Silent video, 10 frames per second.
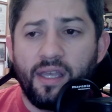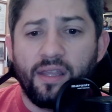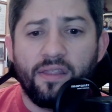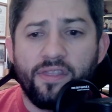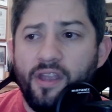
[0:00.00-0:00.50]

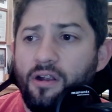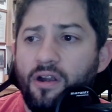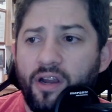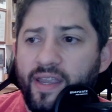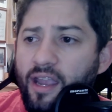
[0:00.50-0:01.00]
There
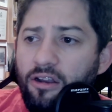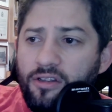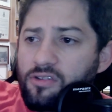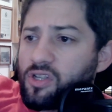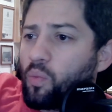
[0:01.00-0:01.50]
are
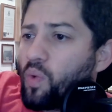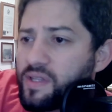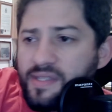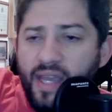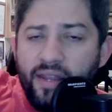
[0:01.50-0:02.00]
characters on
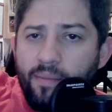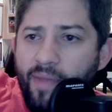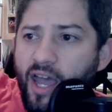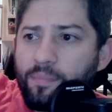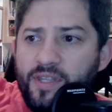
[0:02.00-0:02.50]
one side of the
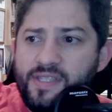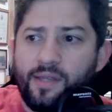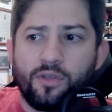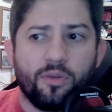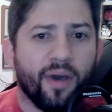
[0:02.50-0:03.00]
map that
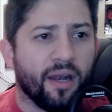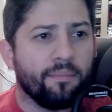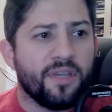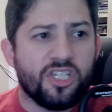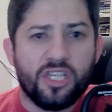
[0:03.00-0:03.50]
tell you about a
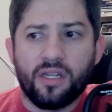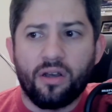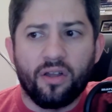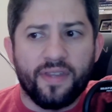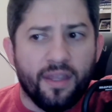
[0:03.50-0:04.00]
mission
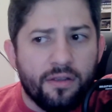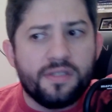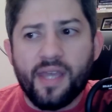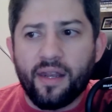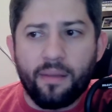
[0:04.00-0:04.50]
on the other
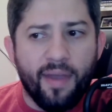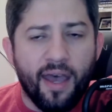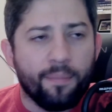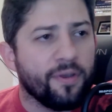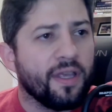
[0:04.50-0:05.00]
side of the
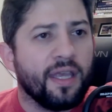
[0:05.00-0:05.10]
map.